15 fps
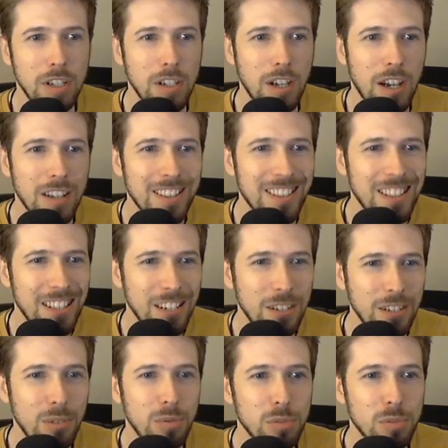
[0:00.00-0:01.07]
I
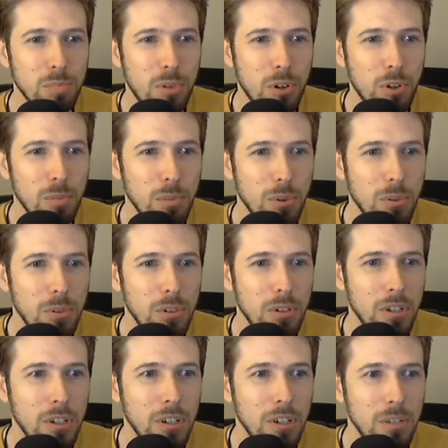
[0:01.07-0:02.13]
think, was purple,
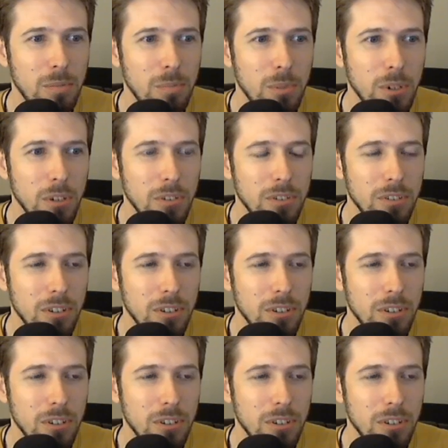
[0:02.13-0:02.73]
but